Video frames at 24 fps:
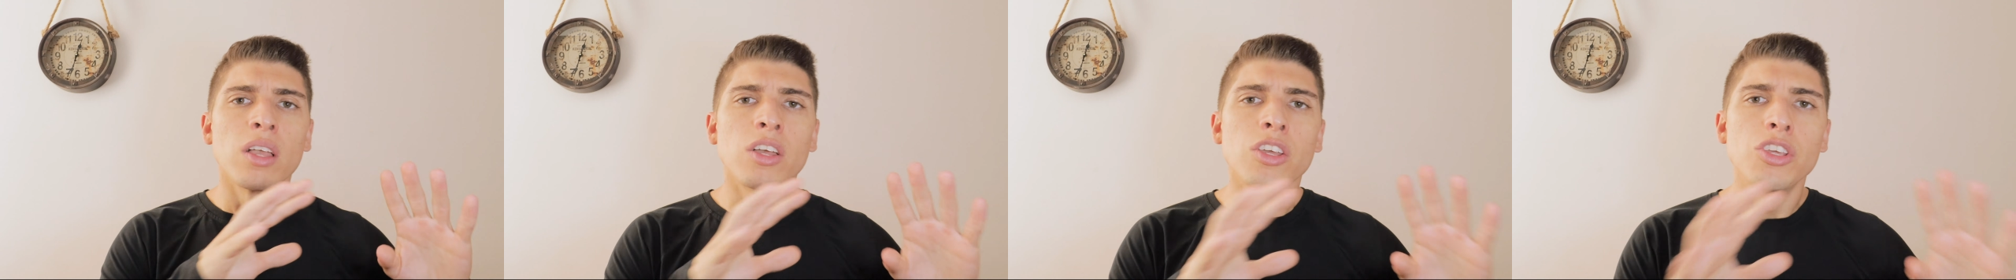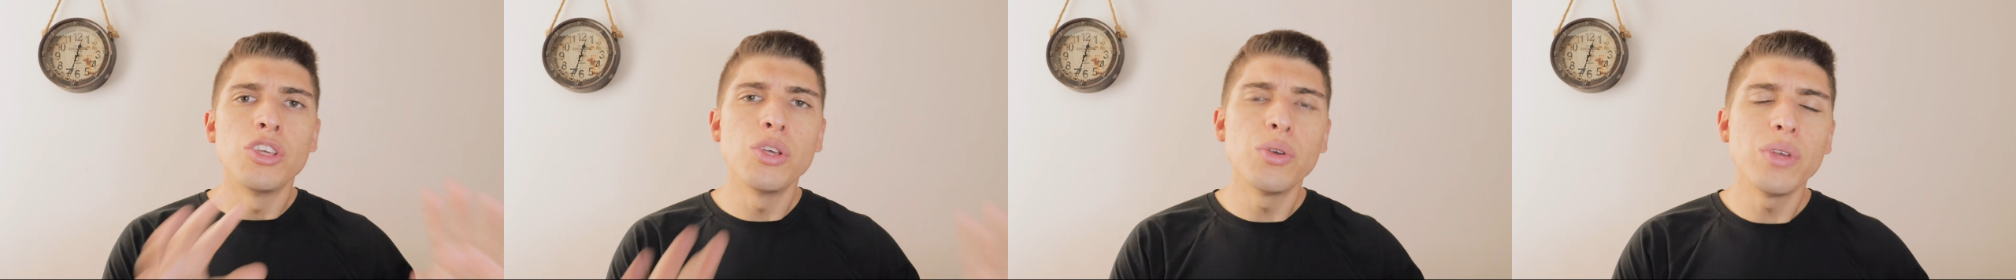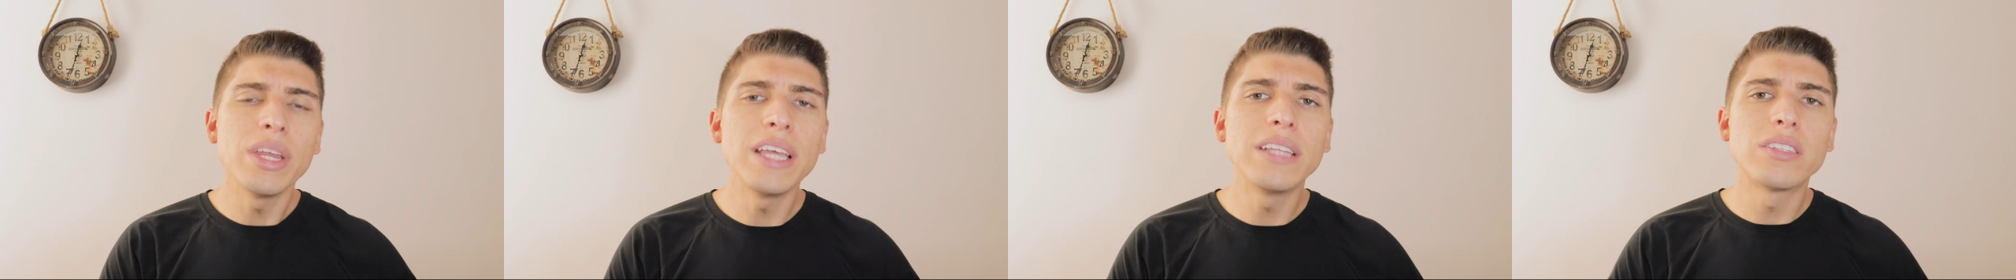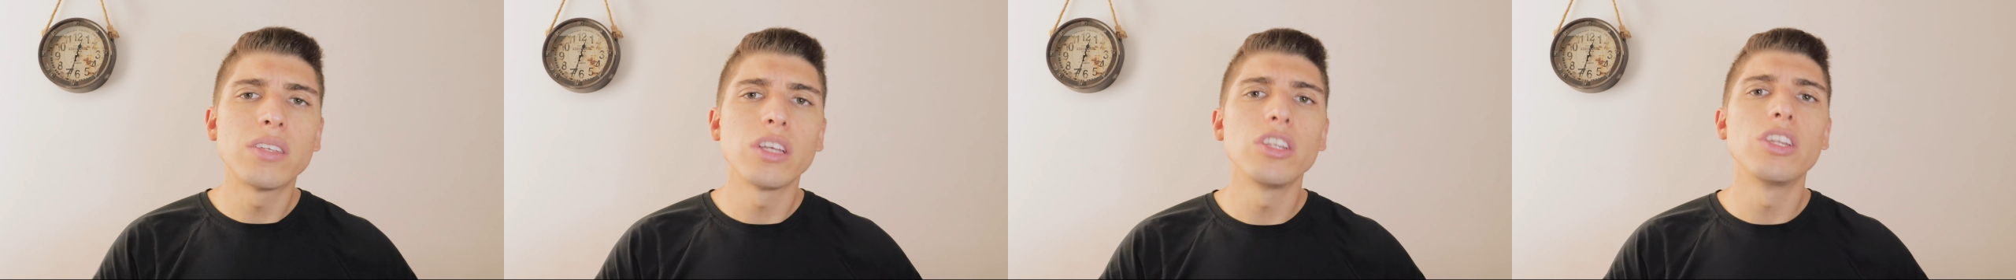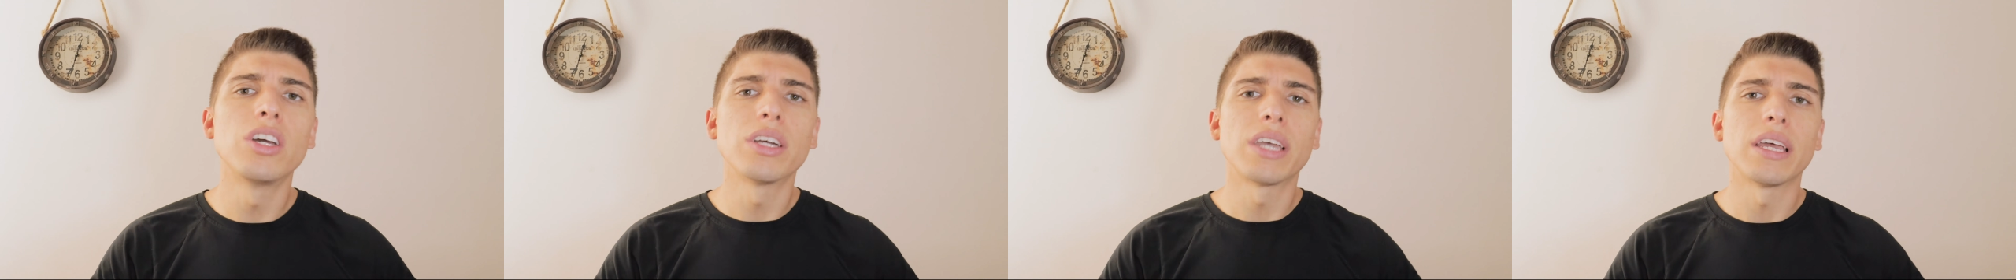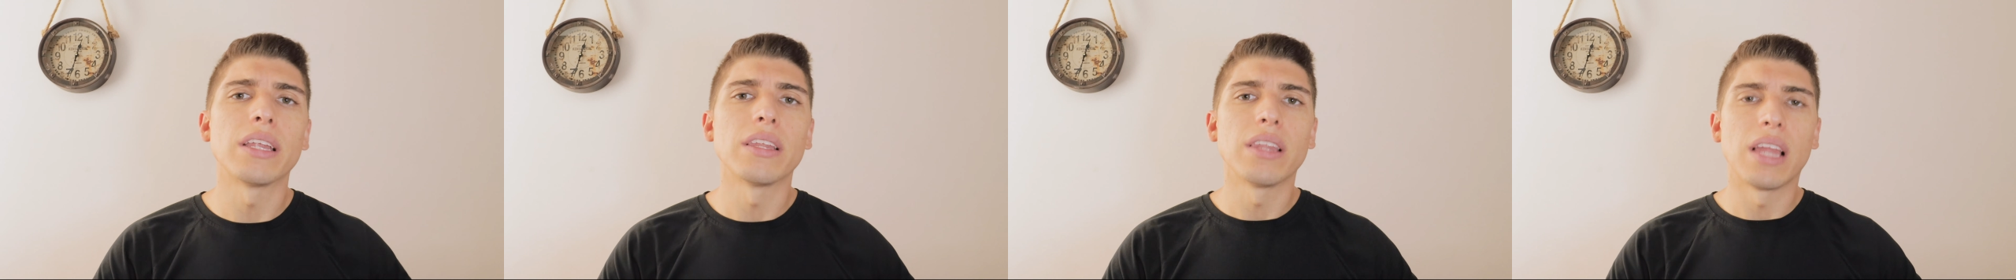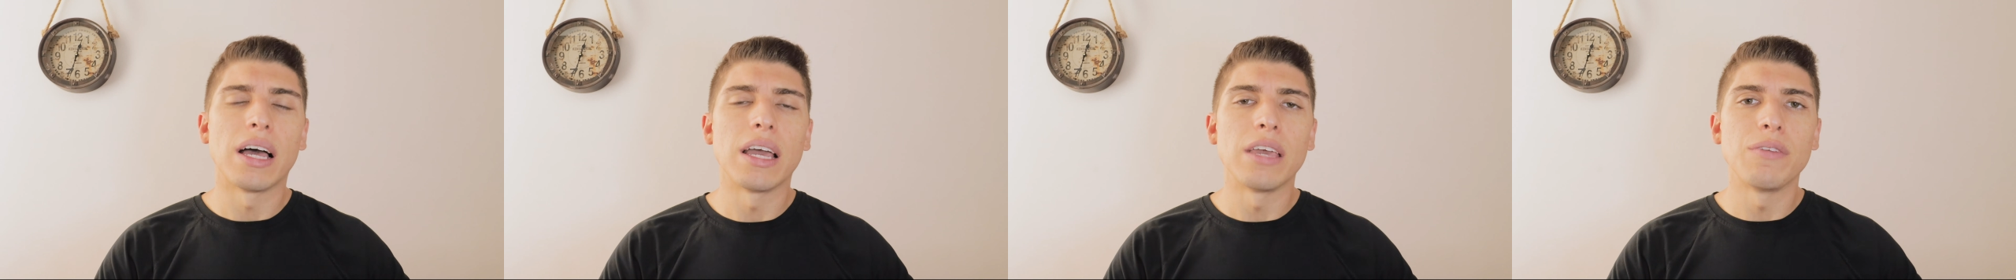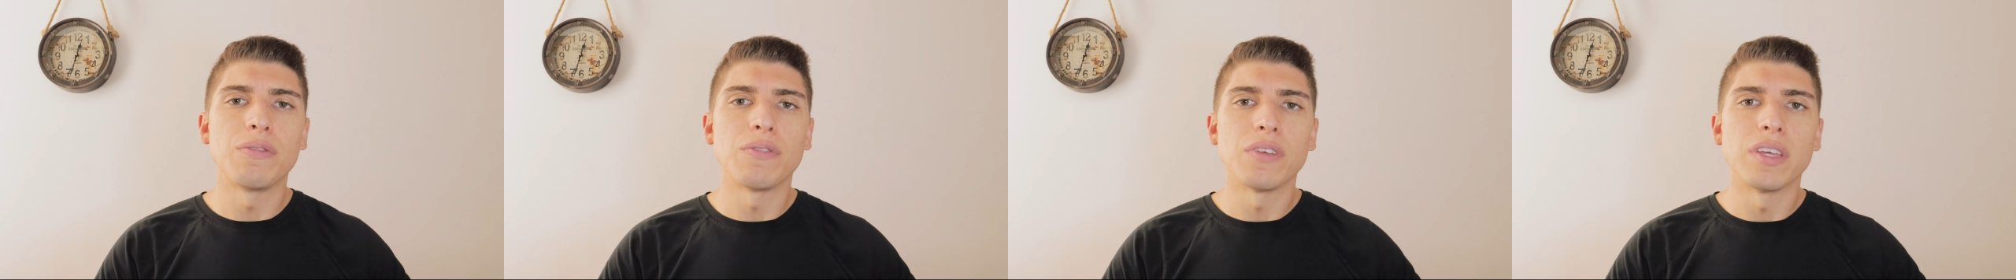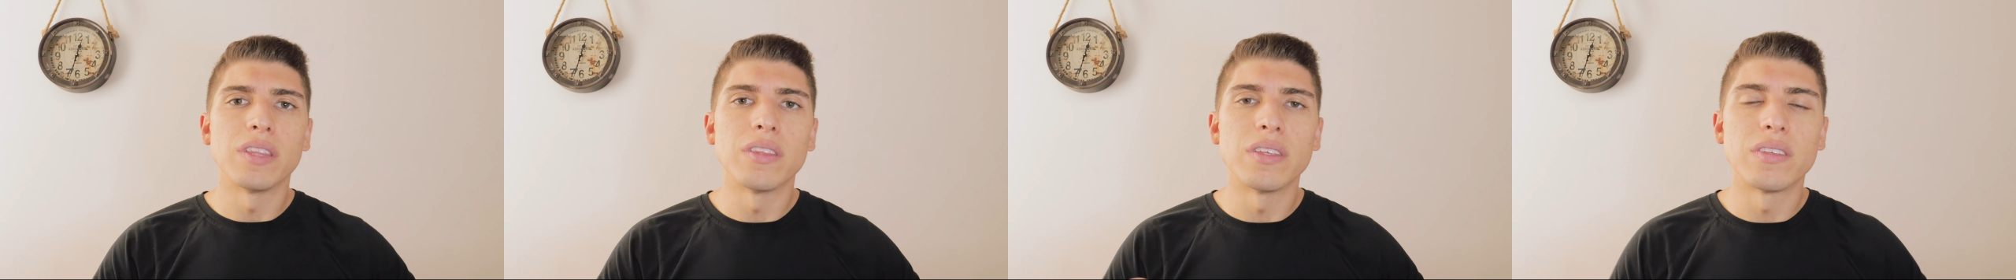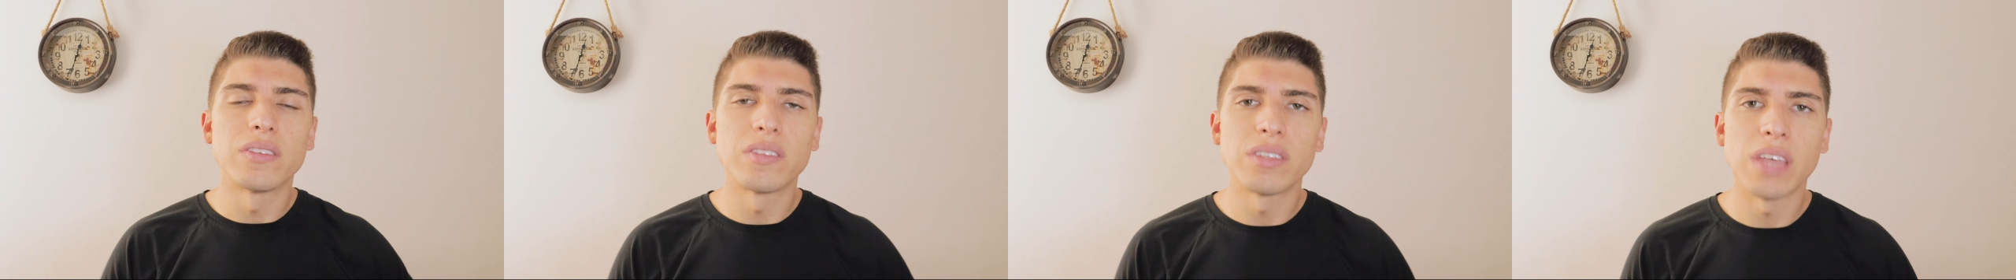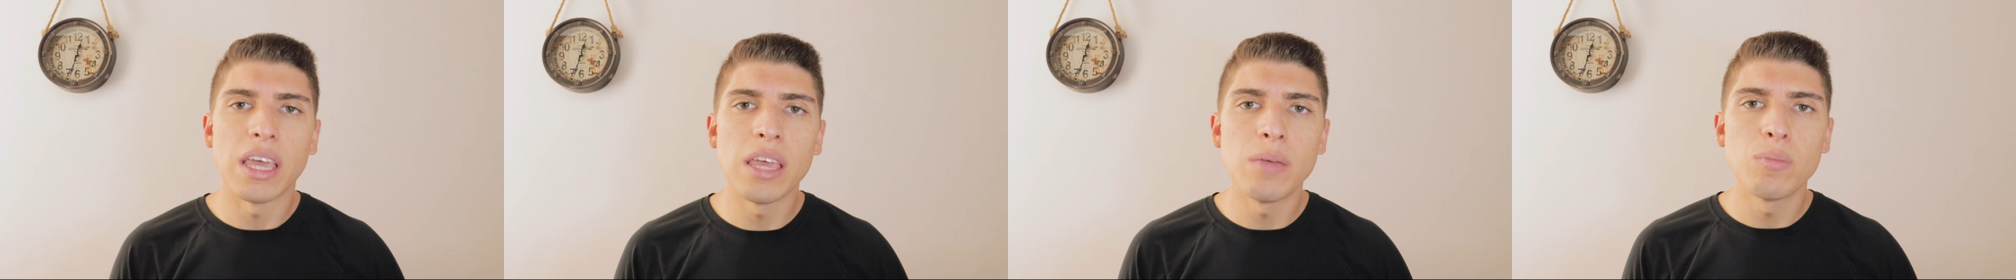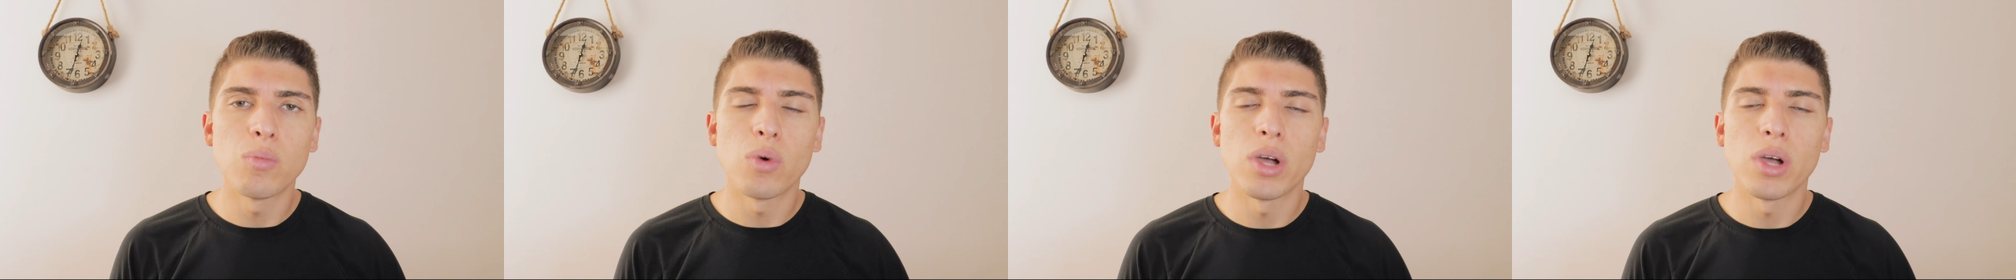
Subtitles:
You need to look at life in the same